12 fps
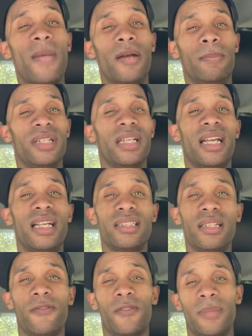But yeah, that's
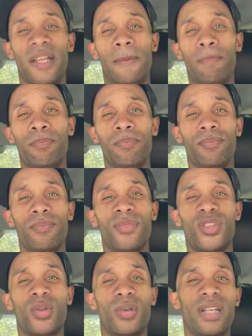it for me.
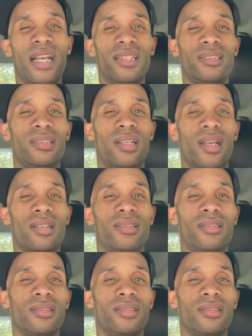DoorDash sucks.